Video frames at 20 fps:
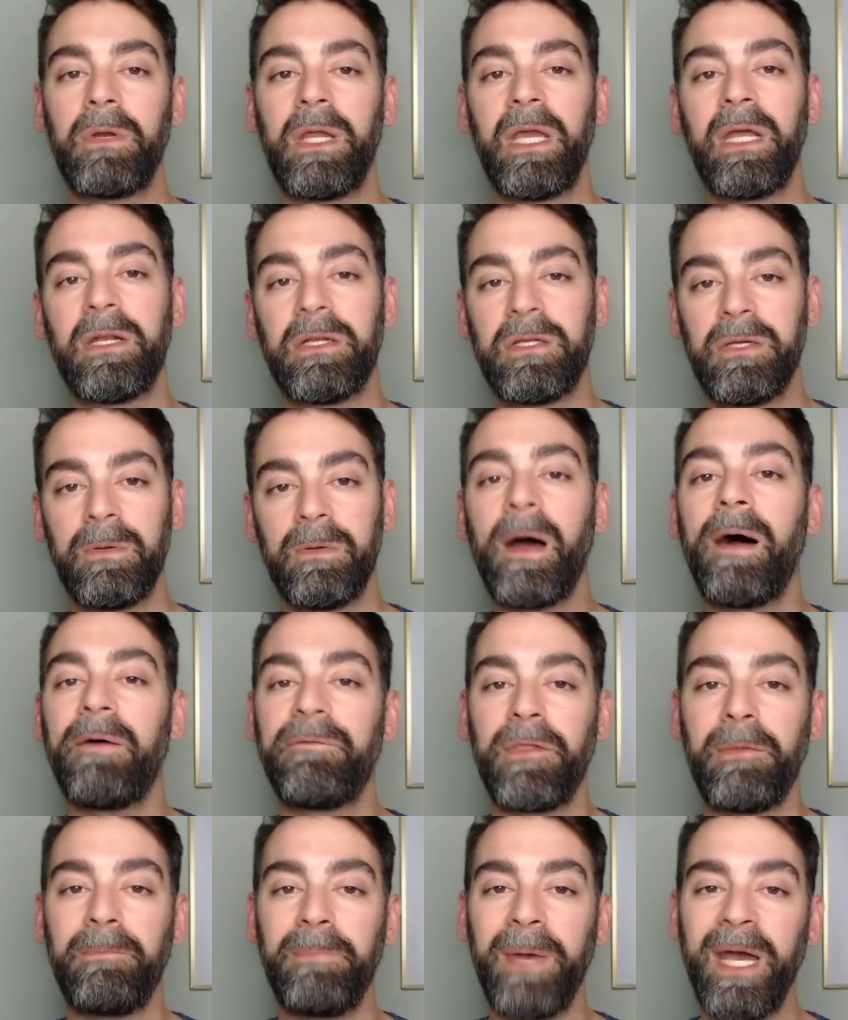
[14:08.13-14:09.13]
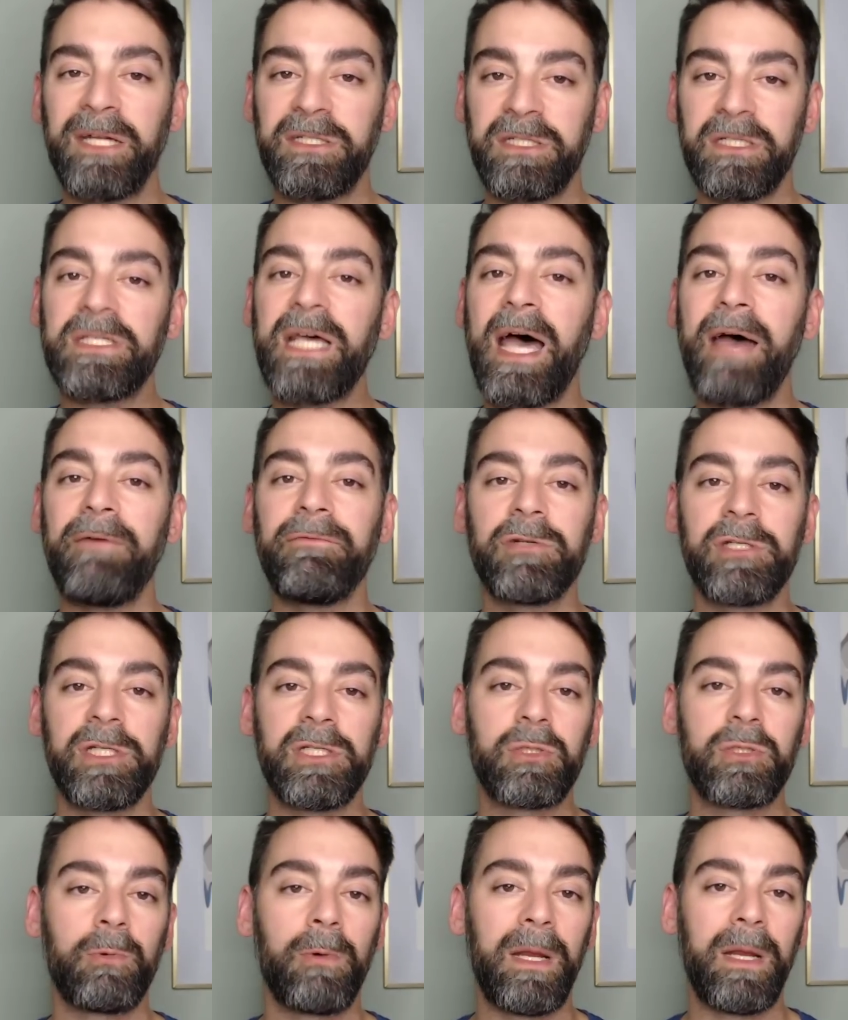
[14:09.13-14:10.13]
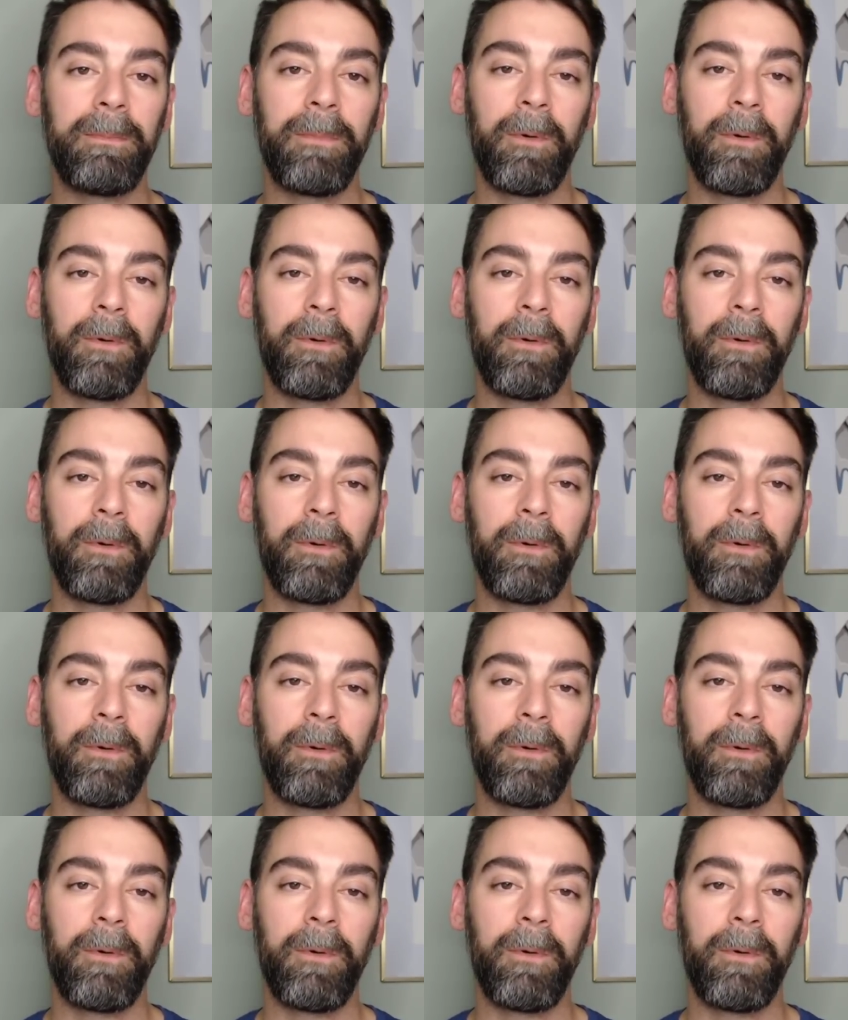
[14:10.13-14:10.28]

need a dude off the bench that's averaging 20